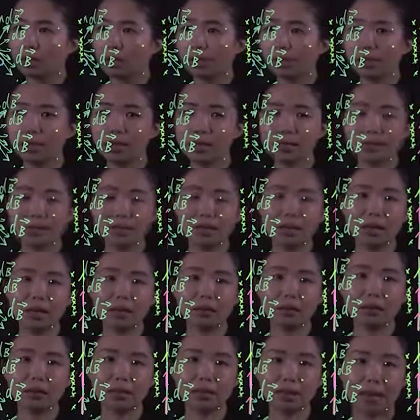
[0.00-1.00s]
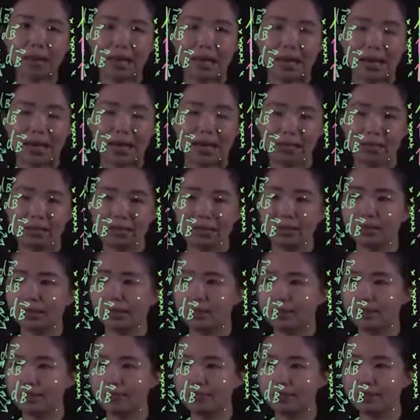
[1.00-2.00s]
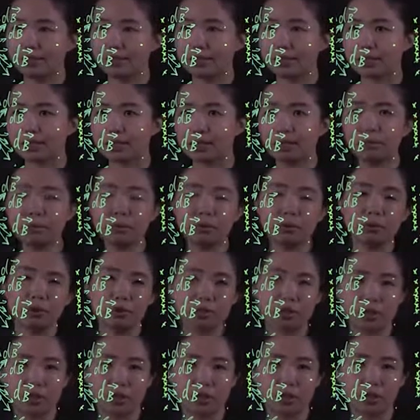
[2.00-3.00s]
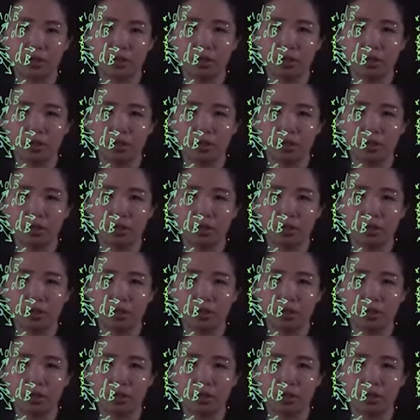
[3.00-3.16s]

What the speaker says: Let's now look at a few examples.